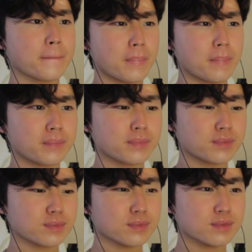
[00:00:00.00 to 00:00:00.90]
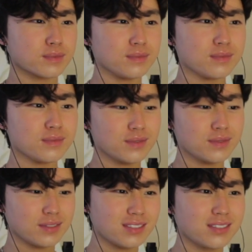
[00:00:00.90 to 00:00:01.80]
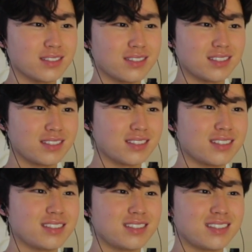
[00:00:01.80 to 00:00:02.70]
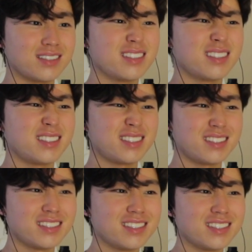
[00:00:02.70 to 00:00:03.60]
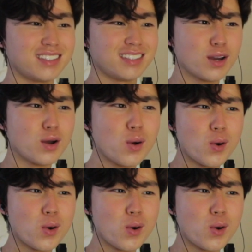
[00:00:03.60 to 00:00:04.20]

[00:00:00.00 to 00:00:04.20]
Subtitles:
(silence)